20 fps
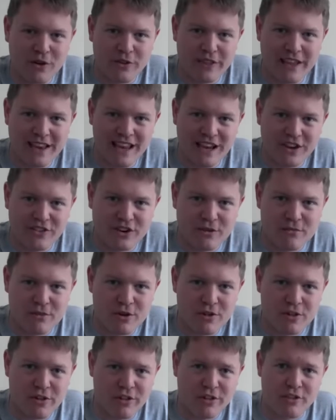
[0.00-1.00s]
on the electric
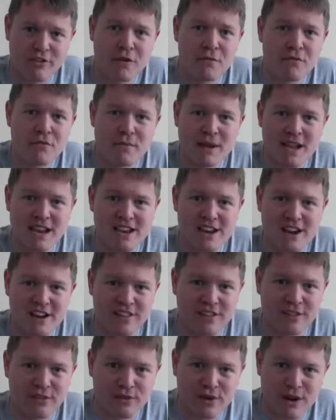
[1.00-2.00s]
motors, top speed
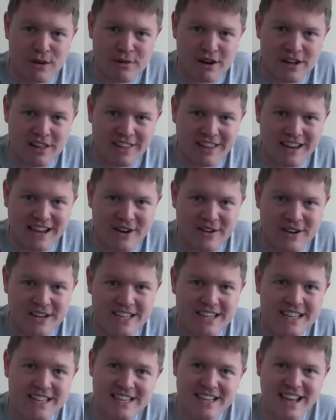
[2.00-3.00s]
93 miles an
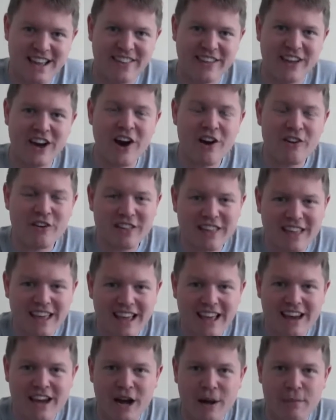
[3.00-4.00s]
hour, and the car is
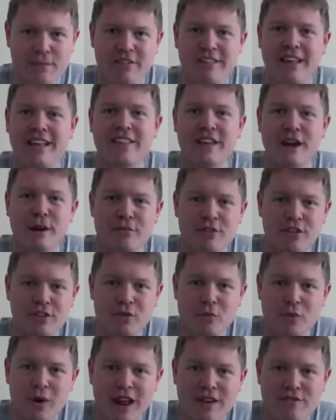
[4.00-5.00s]
geared up, set up so
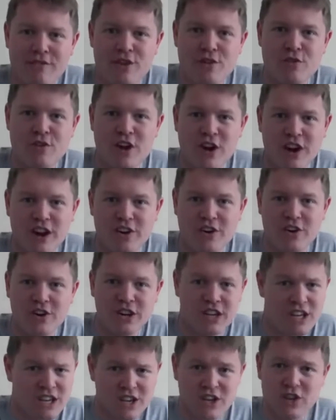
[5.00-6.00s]
that whenever you turn it
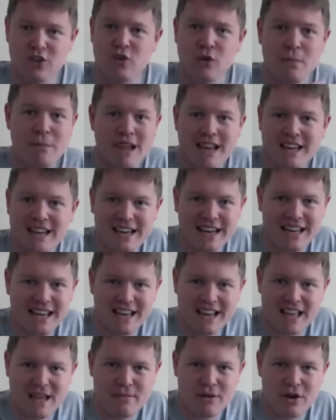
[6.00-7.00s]
on, you're immediately
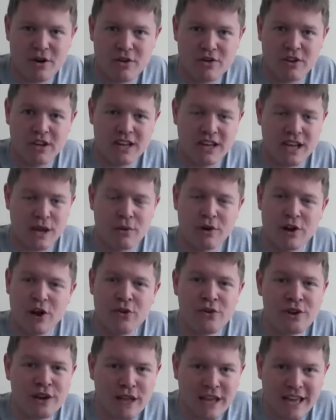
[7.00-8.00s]
in E-mode. It will
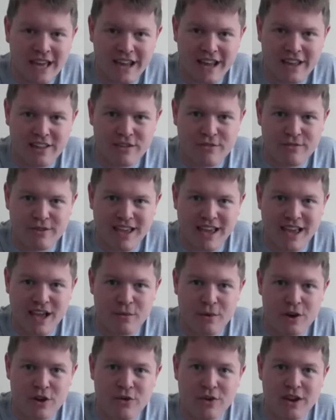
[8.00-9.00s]
only kick in the
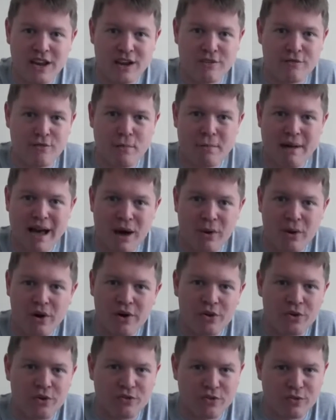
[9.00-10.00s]
V8 when you need it for power
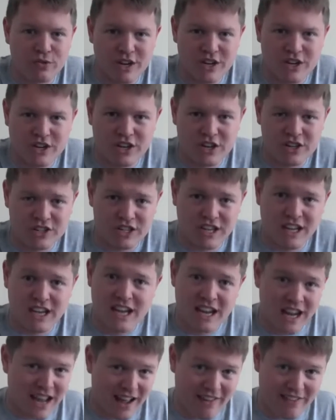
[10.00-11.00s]
or for recharging,
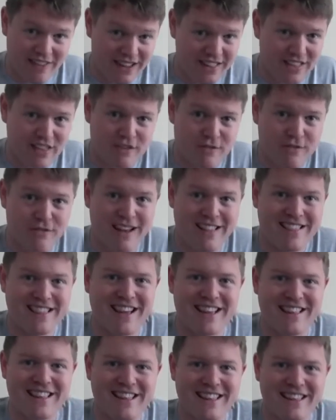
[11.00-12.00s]
and that is a
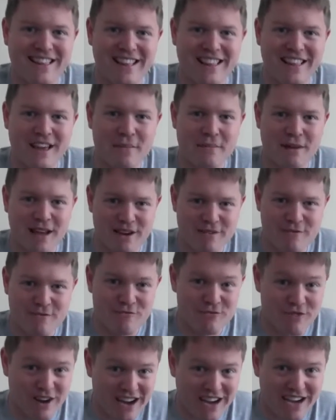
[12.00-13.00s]
fantastic setup and
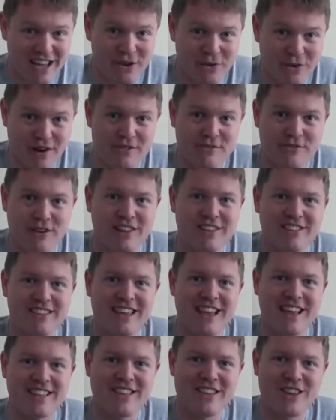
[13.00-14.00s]
really quite fun to
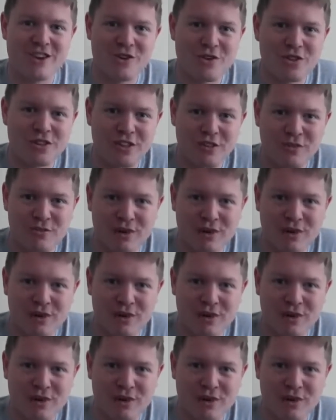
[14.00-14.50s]
get to use as